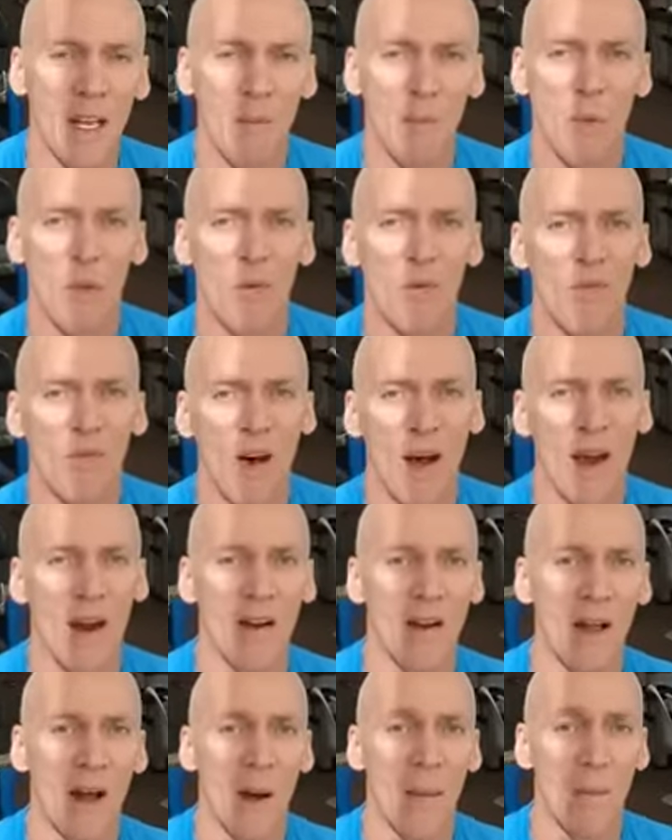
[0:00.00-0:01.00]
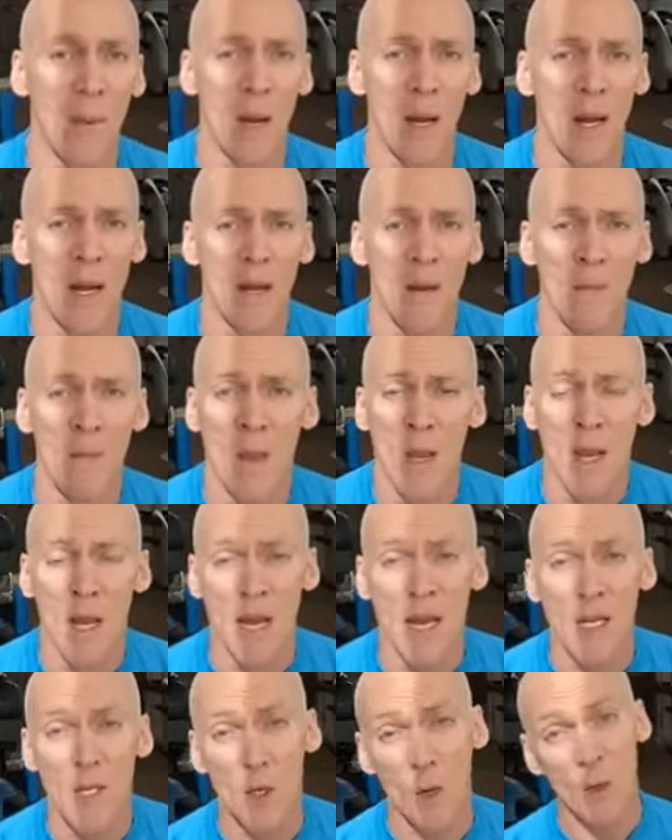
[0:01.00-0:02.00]
be fired up.
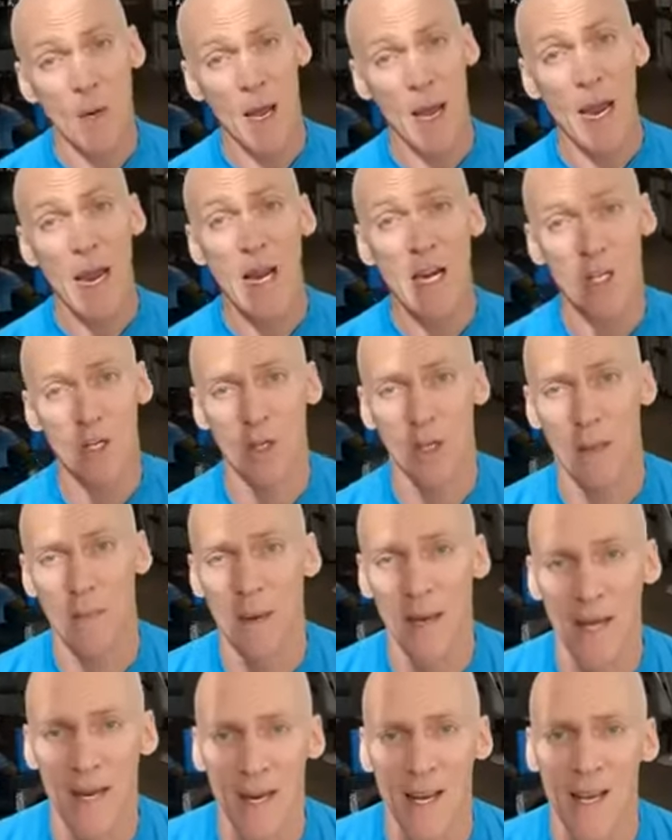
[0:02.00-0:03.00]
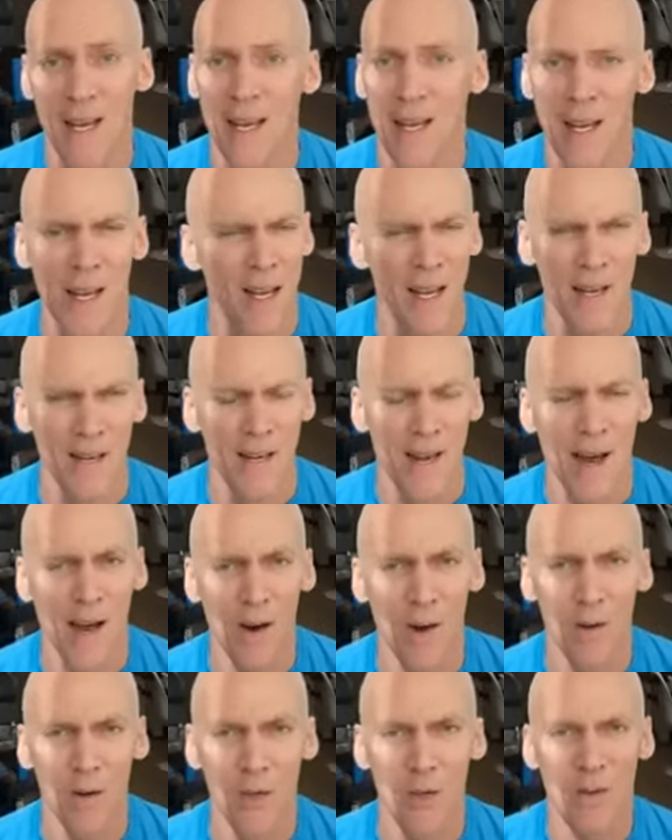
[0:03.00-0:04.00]
Is there an age limit?
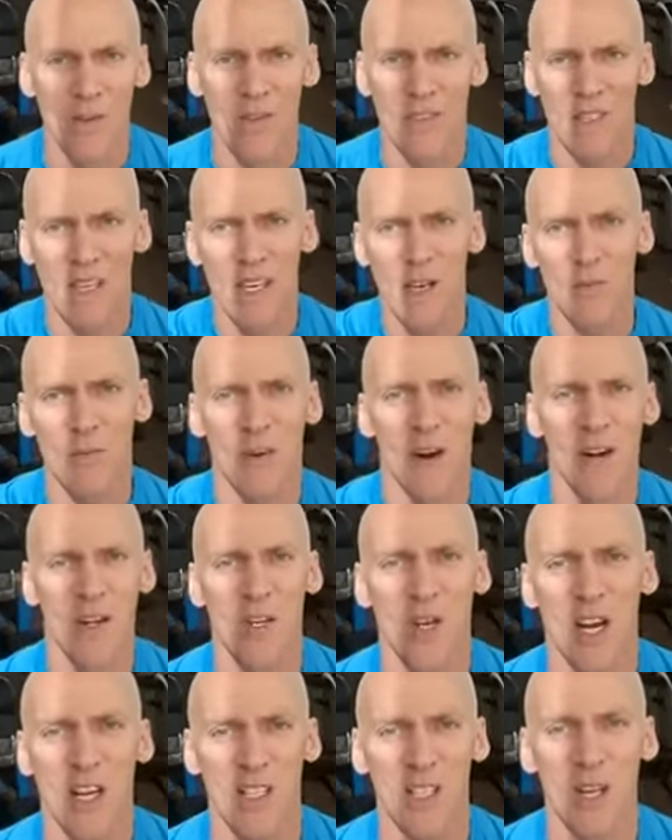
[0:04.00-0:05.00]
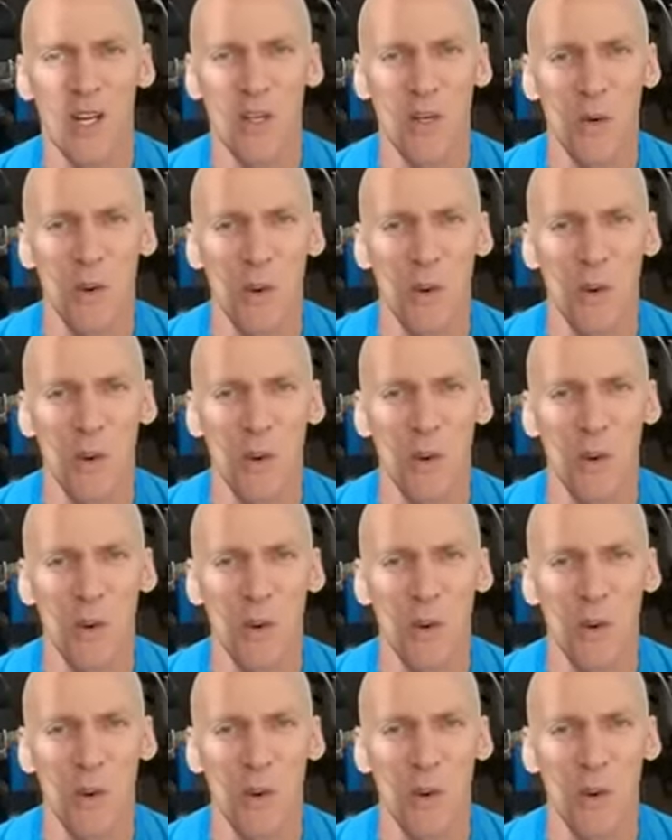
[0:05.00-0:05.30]
No. You've seen Francesca do a